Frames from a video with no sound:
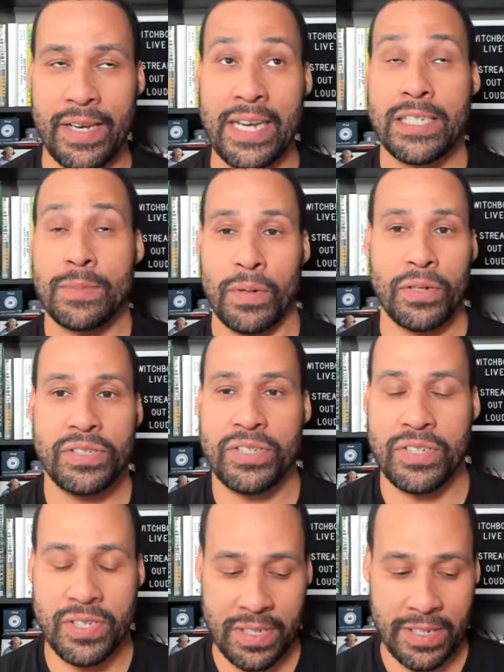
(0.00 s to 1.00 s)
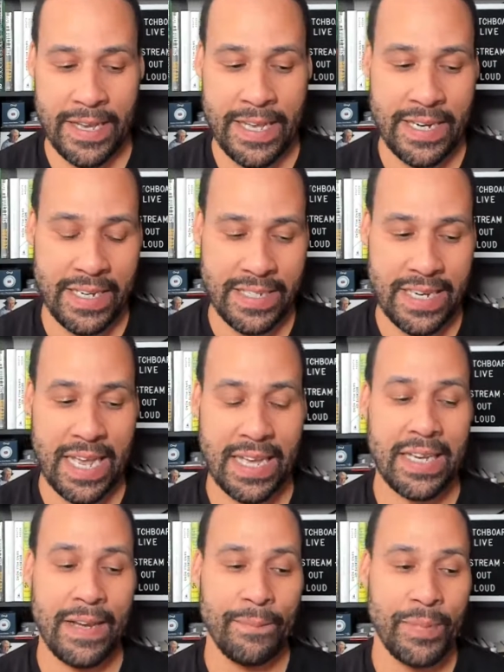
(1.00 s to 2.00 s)
experts and
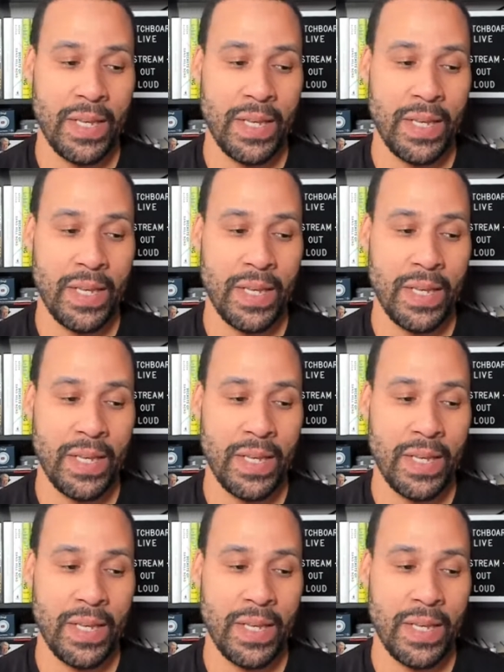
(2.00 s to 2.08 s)
tech,